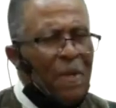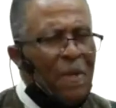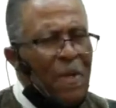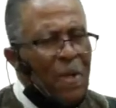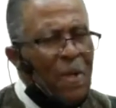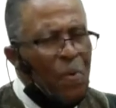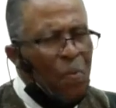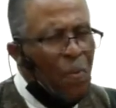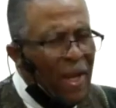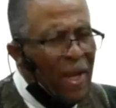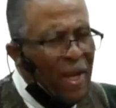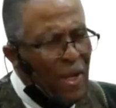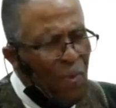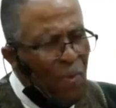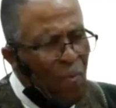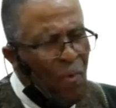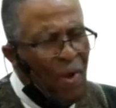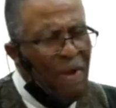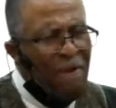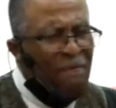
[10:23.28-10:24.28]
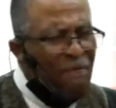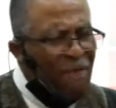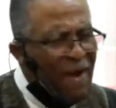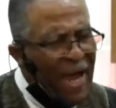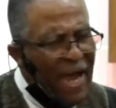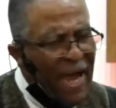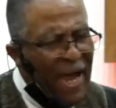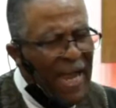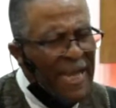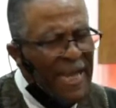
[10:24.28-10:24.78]
we, we
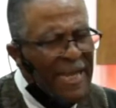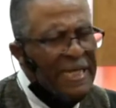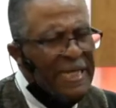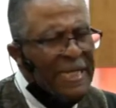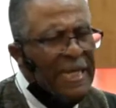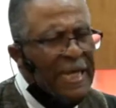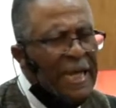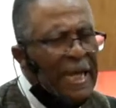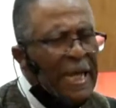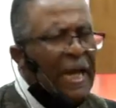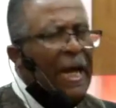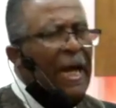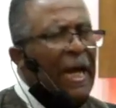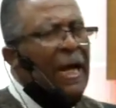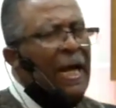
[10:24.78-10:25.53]
find uh,